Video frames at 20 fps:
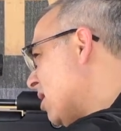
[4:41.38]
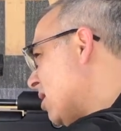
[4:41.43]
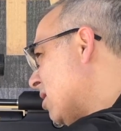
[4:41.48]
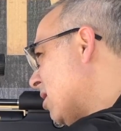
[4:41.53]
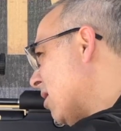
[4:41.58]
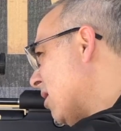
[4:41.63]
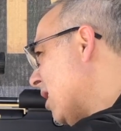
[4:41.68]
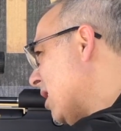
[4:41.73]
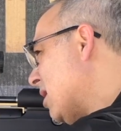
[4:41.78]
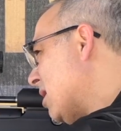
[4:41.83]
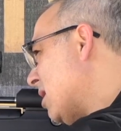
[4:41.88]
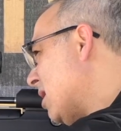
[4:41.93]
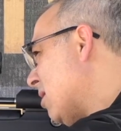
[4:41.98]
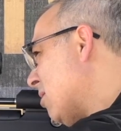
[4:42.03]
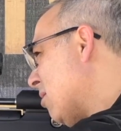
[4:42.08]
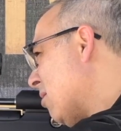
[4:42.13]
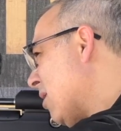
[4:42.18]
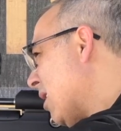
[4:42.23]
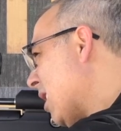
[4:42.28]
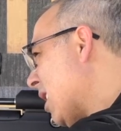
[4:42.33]
So let's see
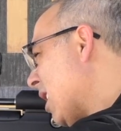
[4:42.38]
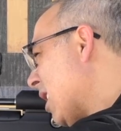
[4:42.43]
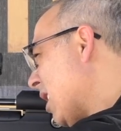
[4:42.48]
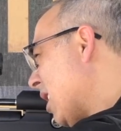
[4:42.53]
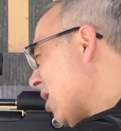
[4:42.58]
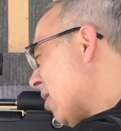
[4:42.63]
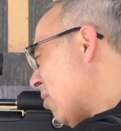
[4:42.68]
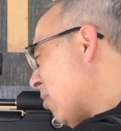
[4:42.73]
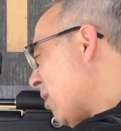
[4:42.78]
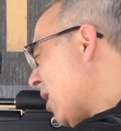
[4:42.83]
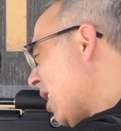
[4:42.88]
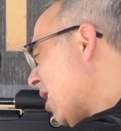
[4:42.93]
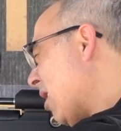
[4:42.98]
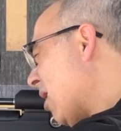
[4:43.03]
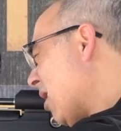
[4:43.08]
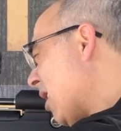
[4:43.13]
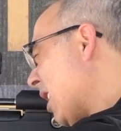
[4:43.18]
what we got here. We are